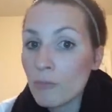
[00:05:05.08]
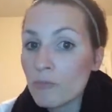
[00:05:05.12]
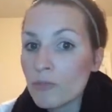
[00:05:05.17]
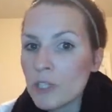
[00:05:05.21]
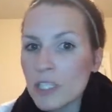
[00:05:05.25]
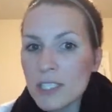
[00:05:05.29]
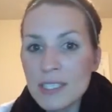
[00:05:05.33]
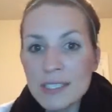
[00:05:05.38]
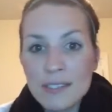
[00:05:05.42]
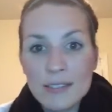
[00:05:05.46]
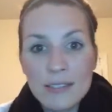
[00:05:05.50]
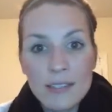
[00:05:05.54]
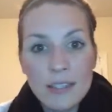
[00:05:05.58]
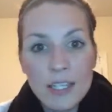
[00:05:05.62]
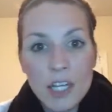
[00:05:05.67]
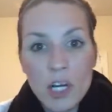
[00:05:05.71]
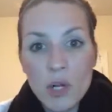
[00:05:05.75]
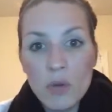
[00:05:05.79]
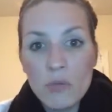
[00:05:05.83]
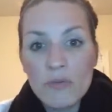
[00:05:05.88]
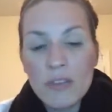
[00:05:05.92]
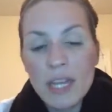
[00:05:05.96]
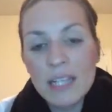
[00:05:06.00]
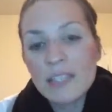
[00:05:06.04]
Just, you
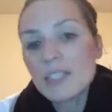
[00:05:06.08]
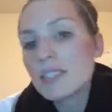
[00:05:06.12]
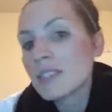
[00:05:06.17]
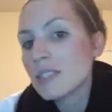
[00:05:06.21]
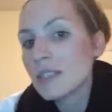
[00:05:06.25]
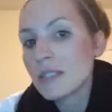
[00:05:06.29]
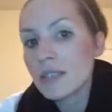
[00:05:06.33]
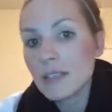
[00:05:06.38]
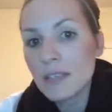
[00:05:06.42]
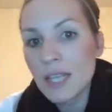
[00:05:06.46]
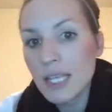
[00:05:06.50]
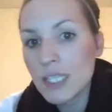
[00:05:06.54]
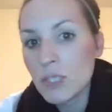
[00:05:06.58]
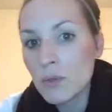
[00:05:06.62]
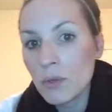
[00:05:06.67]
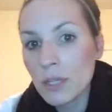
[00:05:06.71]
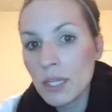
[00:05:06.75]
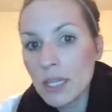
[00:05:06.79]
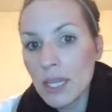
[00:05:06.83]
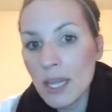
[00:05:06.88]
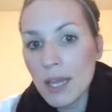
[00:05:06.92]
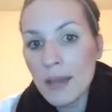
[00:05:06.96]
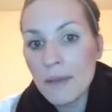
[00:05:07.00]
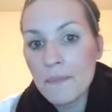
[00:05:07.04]
know, that's
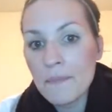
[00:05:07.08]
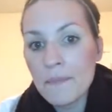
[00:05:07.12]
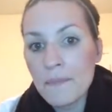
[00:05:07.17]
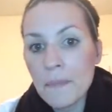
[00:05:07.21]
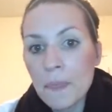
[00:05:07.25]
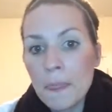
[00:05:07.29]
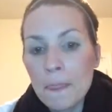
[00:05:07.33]
really it.